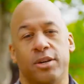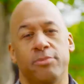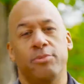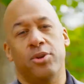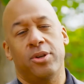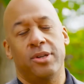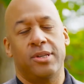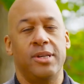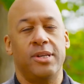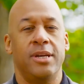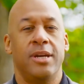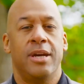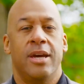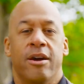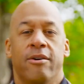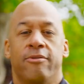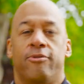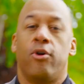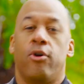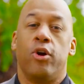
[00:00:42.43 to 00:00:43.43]
community
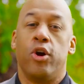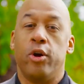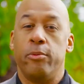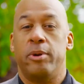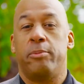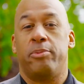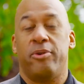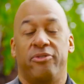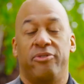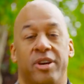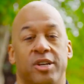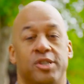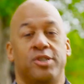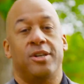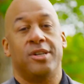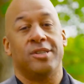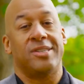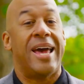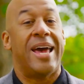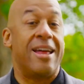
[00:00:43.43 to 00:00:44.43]
for urban
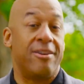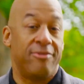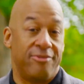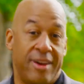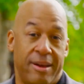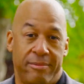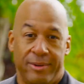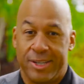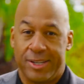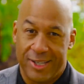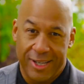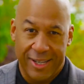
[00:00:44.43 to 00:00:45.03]
professionals and families